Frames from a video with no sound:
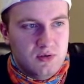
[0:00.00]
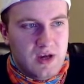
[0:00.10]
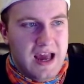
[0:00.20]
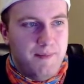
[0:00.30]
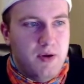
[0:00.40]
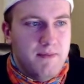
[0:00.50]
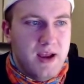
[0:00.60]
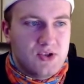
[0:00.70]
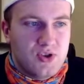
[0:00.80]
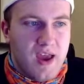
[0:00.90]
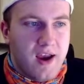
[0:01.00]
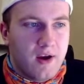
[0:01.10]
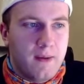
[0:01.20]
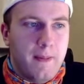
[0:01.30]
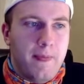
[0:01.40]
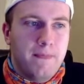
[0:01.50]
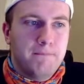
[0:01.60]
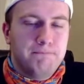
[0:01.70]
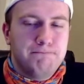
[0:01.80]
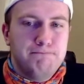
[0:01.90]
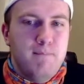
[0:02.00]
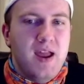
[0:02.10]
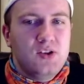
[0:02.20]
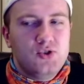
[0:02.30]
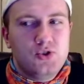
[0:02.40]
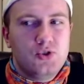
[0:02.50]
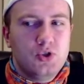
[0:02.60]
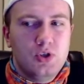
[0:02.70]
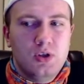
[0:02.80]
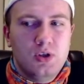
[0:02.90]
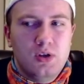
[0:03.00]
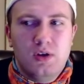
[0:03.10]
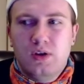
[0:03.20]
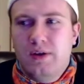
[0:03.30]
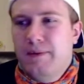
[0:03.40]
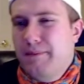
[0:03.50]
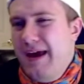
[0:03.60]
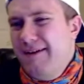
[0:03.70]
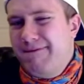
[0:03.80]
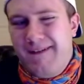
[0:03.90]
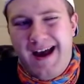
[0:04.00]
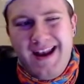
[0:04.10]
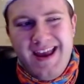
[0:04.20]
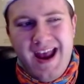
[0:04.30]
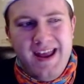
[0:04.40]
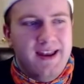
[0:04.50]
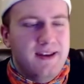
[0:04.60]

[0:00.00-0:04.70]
I'd put Mitch there. Mitch had a fine edit.